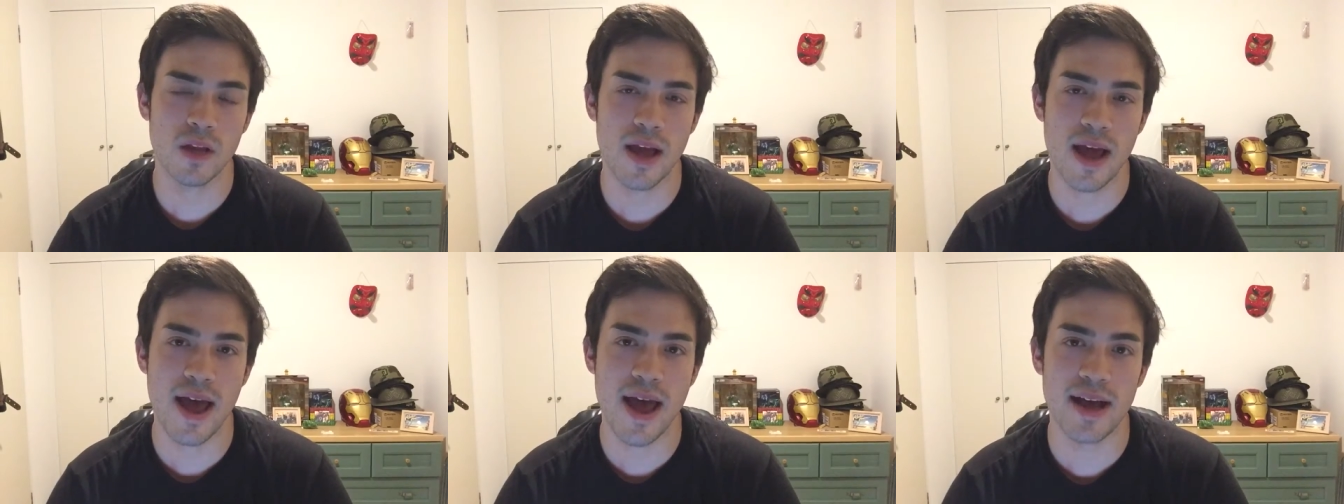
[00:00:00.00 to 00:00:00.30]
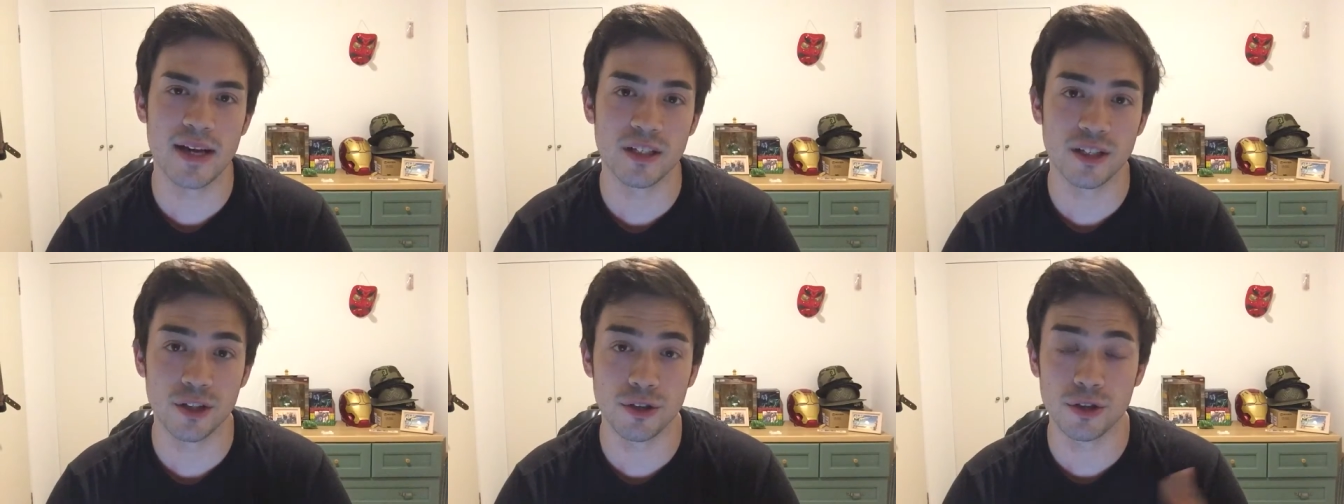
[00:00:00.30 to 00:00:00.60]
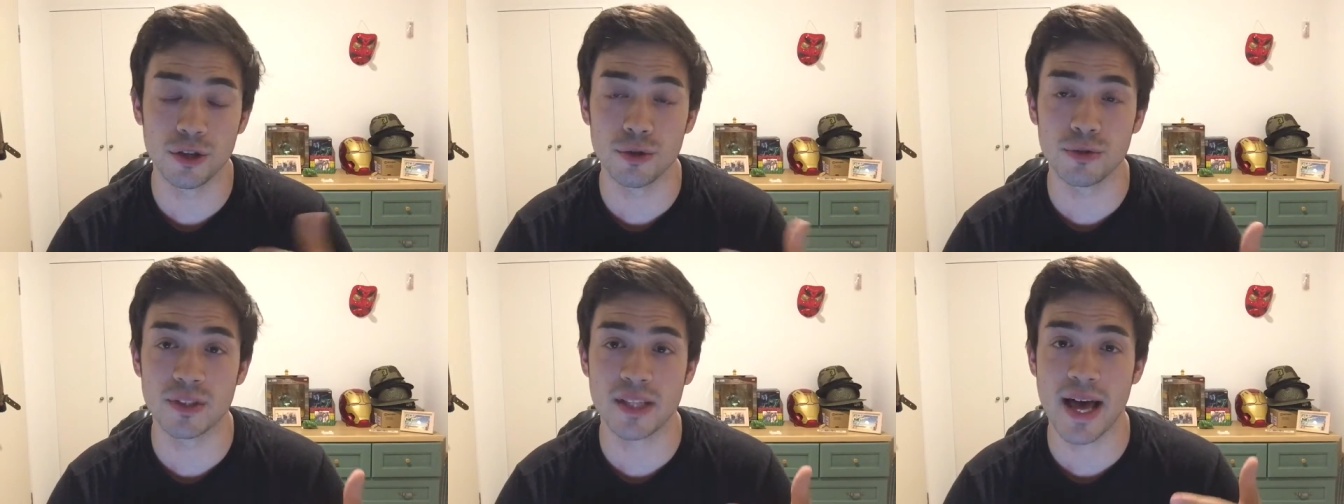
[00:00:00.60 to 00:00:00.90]
and you
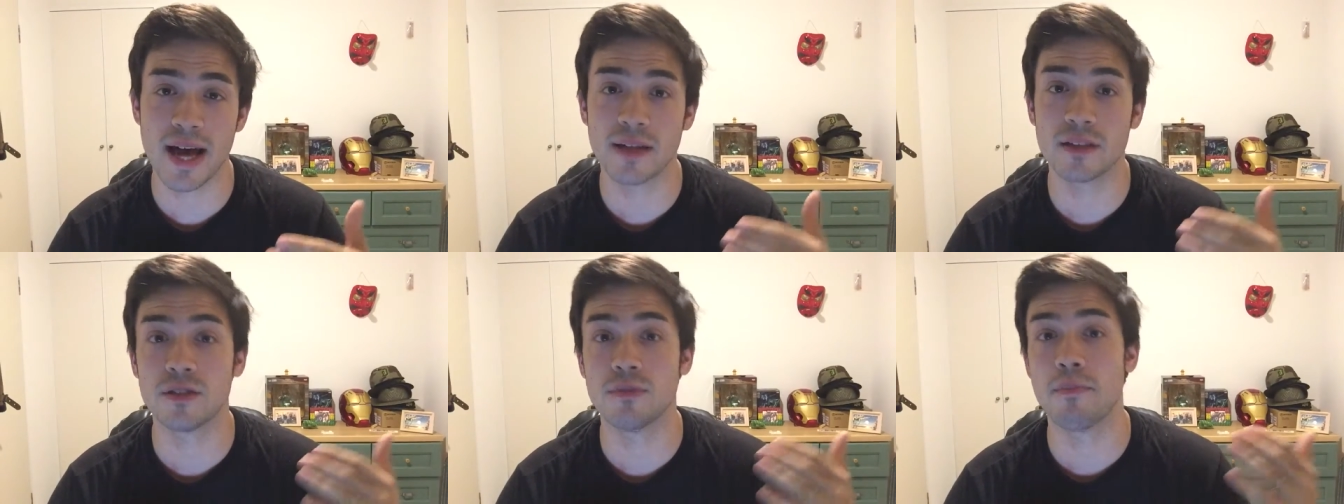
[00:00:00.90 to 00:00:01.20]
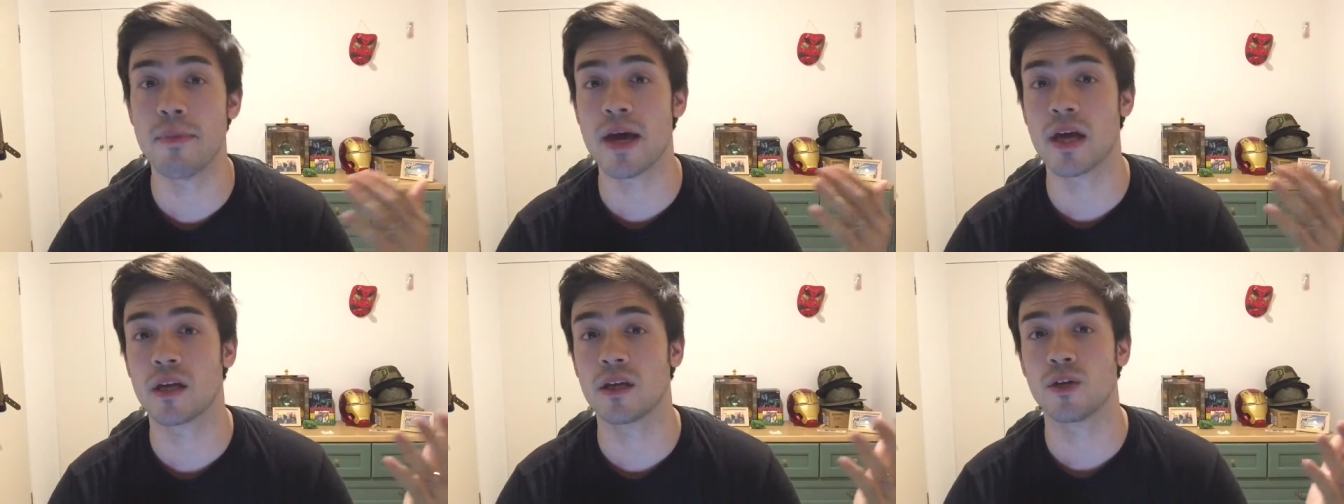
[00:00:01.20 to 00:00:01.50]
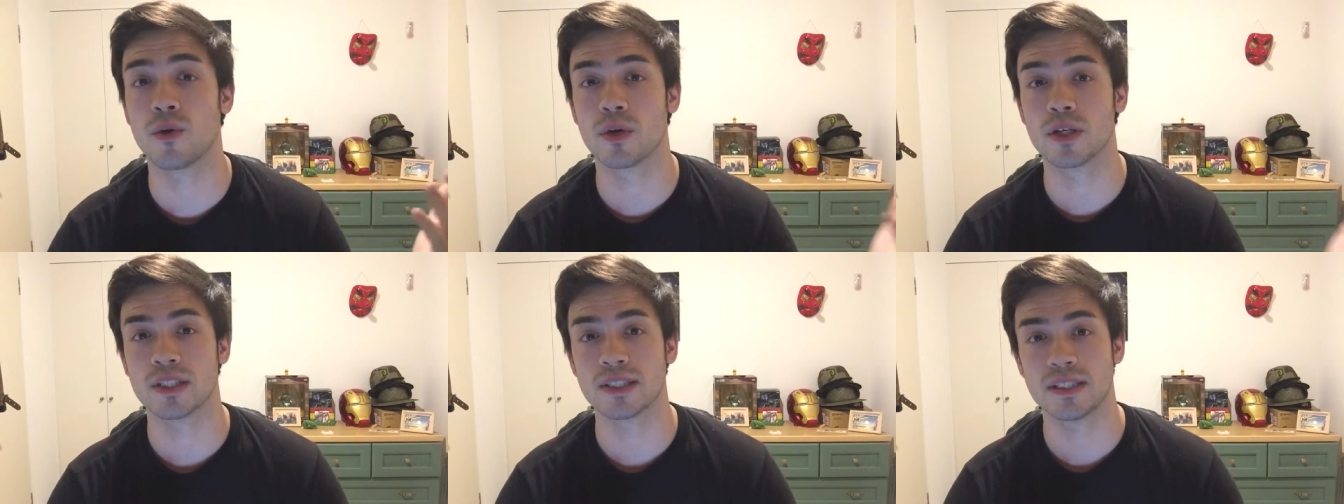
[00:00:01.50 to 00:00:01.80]
use that to
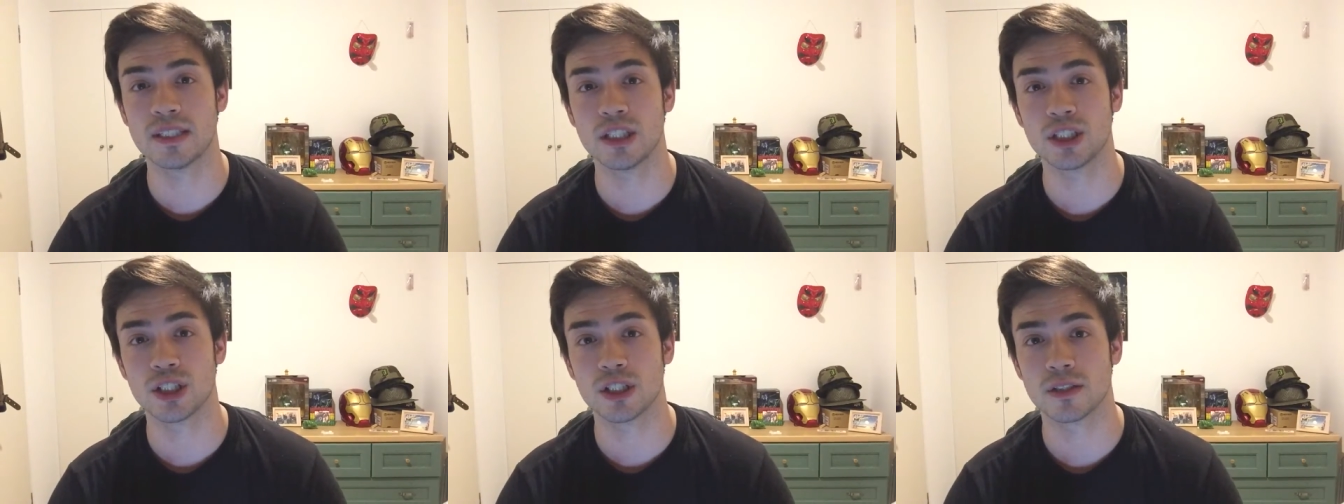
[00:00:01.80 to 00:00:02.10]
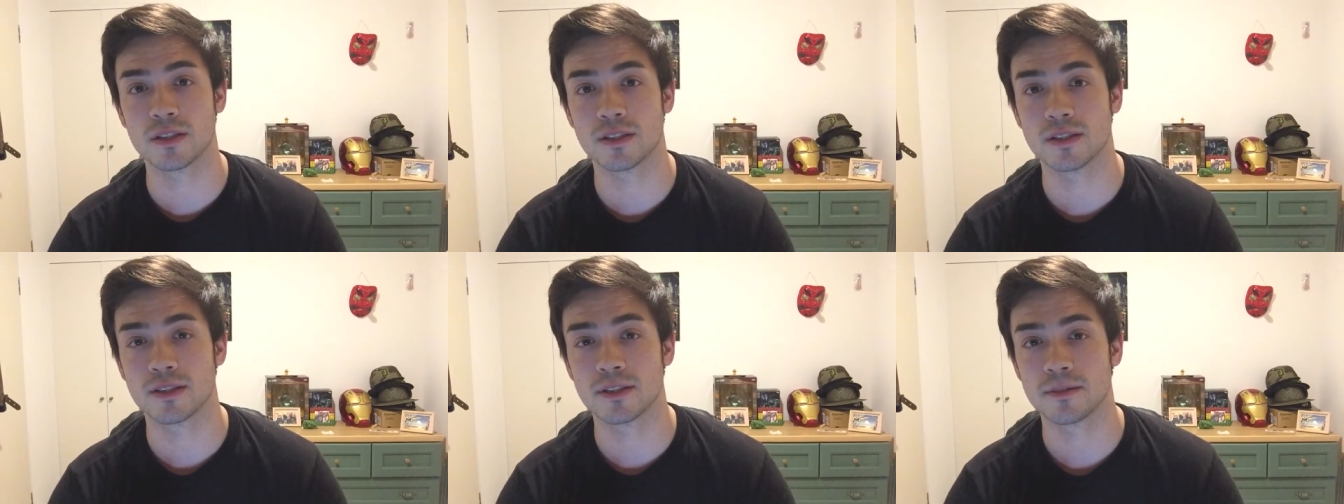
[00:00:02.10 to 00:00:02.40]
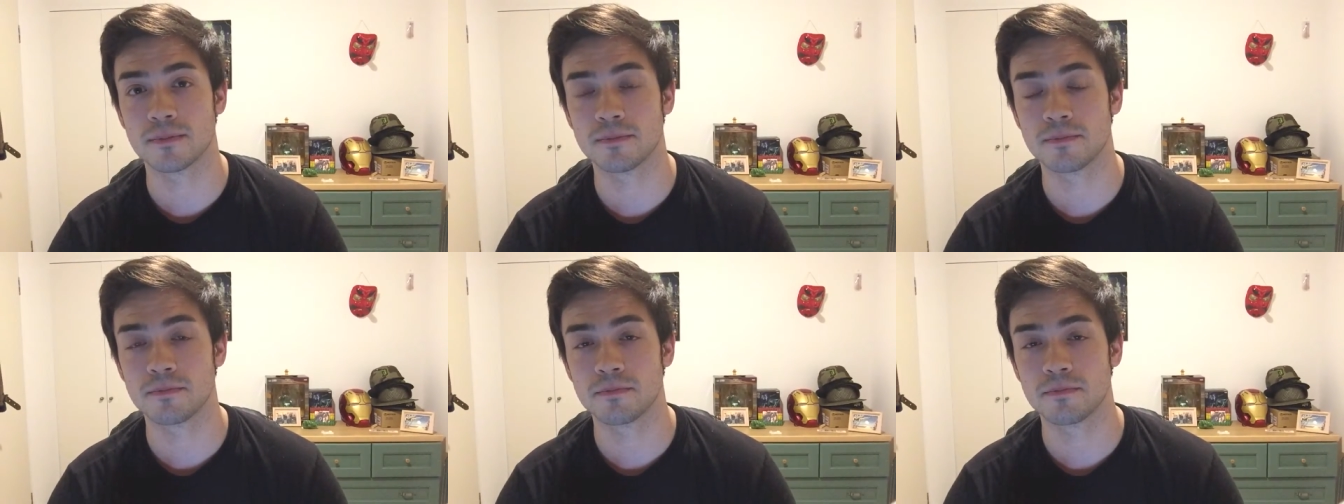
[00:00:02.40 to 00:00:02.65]
make your decisions.